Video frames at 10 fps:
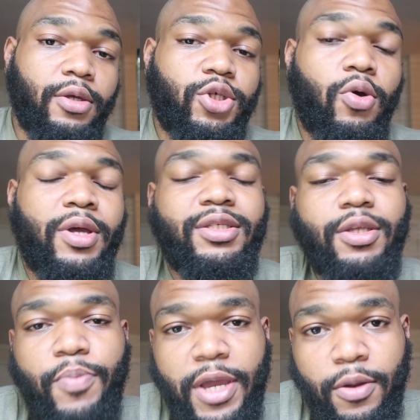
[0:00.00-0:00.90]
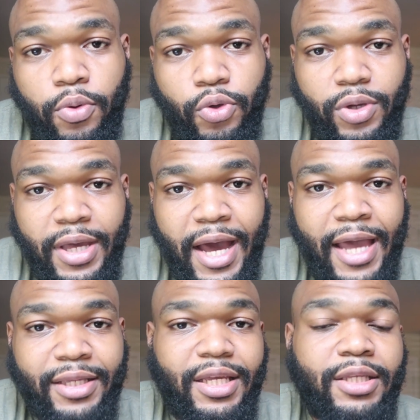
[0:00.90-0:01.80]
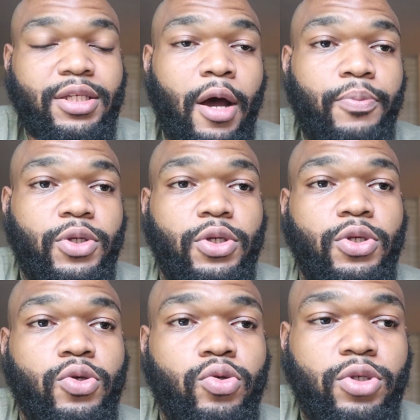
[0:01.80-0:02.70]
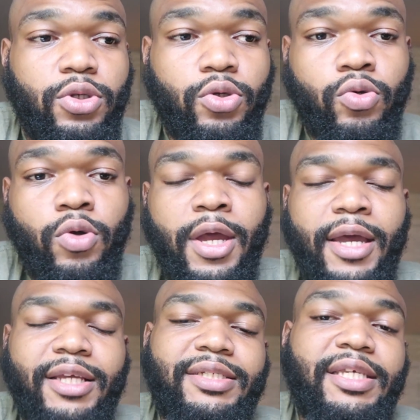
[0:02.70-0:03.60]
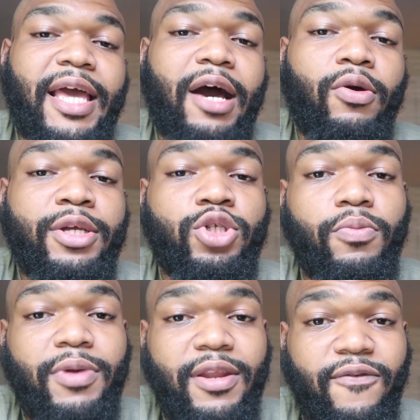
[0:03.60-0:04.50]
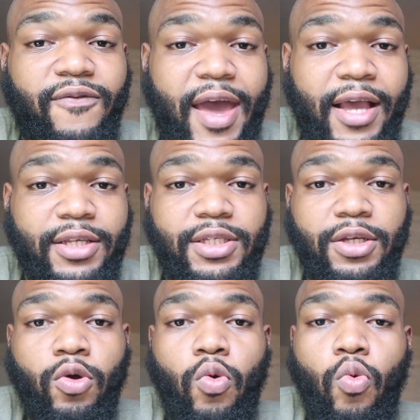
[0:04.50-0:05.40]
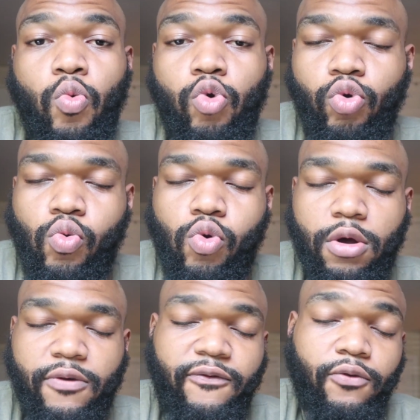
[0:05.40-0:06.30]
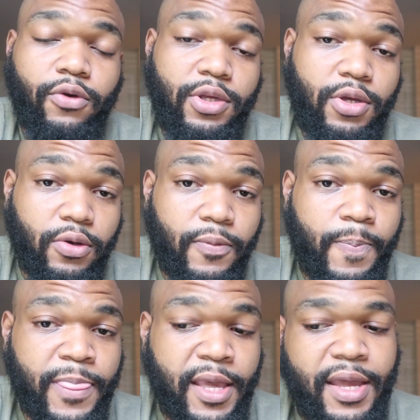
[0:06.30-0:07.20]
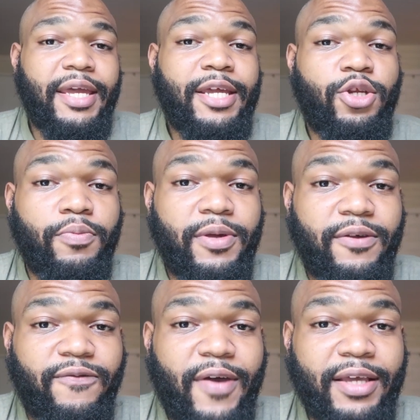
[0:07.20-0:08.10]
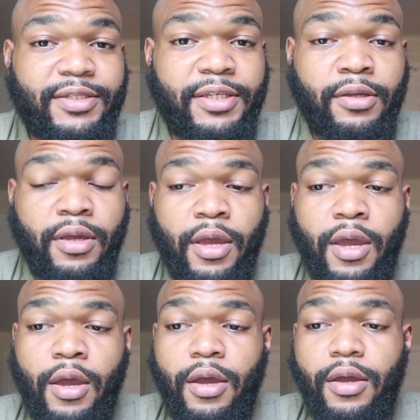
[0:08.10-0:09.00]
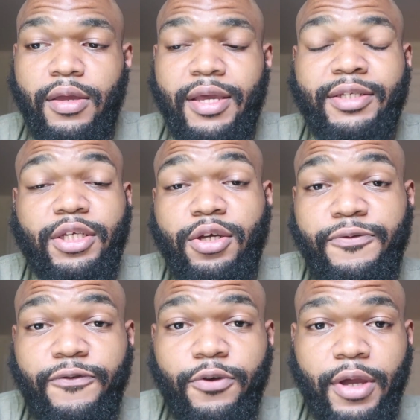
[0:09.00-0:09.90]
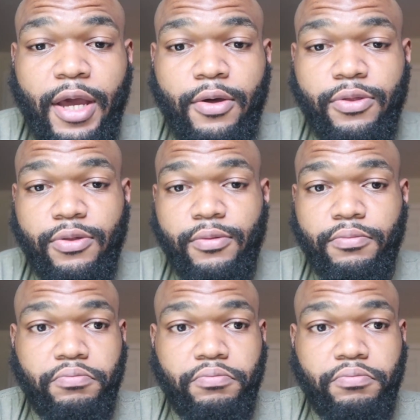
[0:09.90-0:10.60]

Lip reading: So it's debatable, you guys. It's up to you to see how intermittent fasting would work for you. Intermittent fasting, is it good for your health?